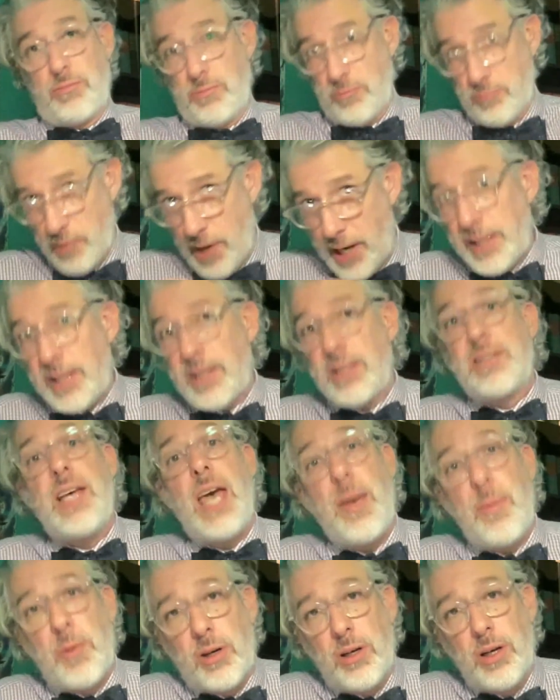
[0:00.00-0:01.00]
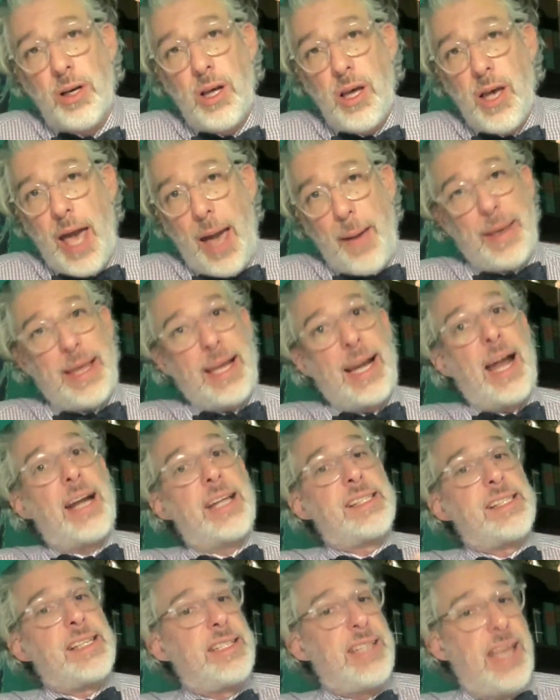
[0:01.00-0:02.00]
running the table. And I can
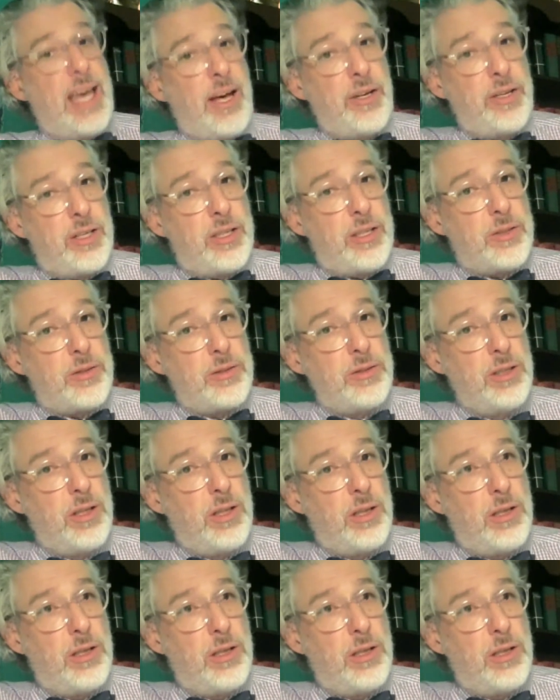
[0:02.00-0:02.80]
honestly tell you,